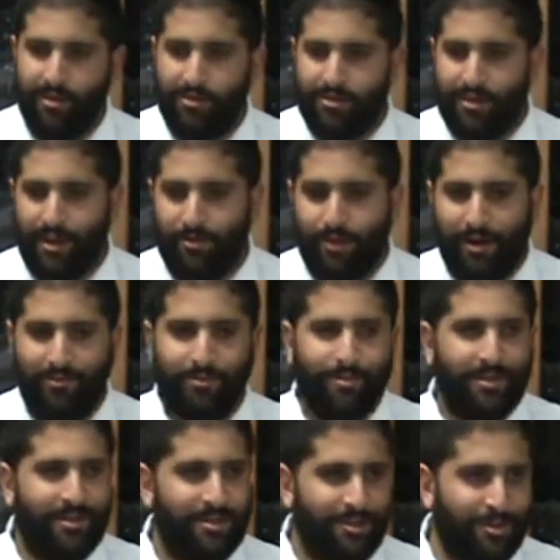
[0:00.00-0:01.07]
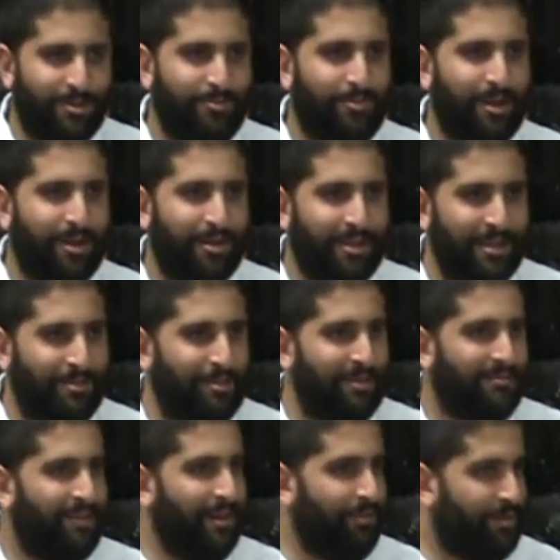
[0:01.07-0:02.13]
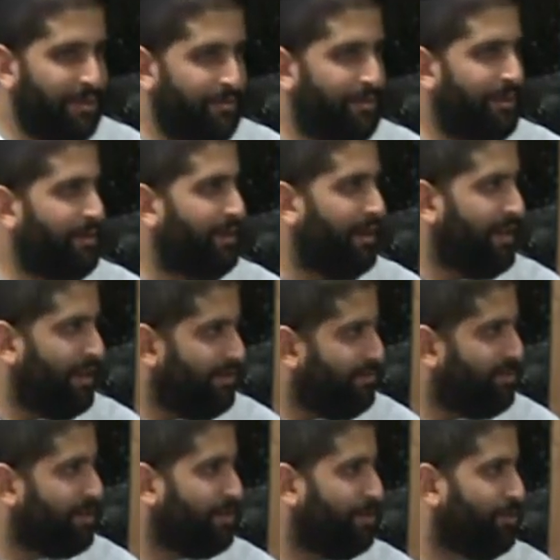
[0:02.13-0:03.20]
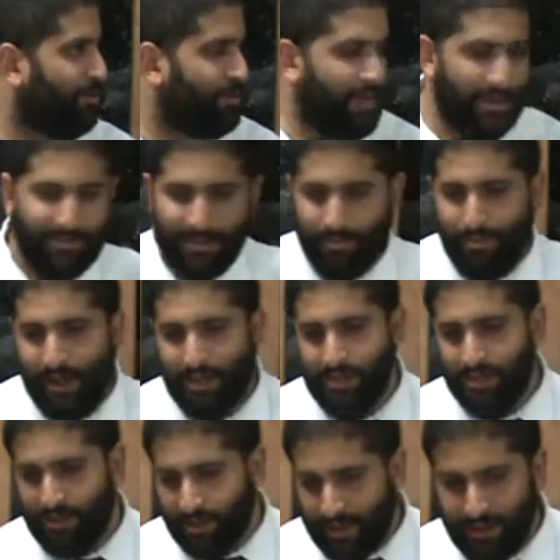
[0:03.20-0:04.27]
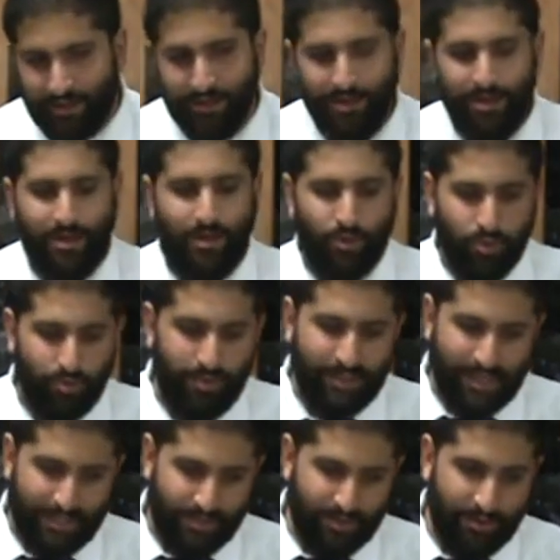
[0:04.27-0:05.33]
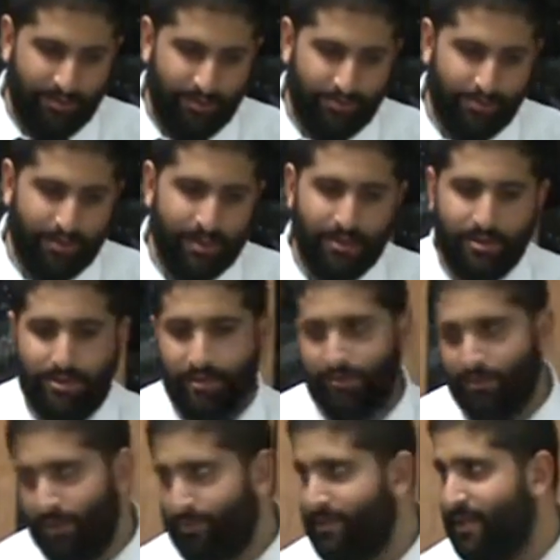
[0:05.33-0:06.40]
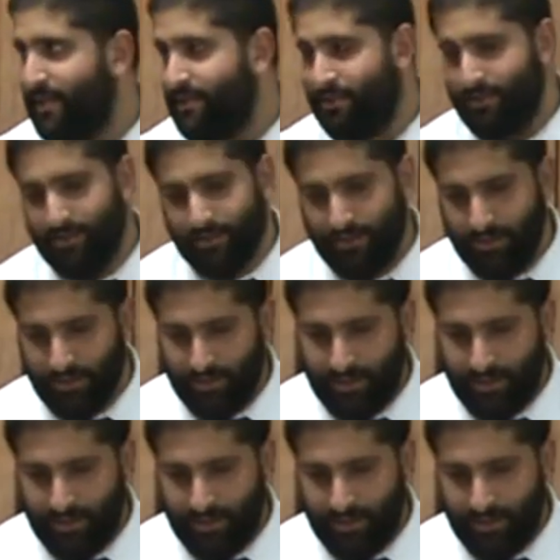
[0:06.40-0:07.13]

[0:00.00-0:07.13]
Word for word: It's not right for me to just pick on them and to fight with them. I have rachmanut, I have compassion, and I will be nice with them. But there's a flip side to this.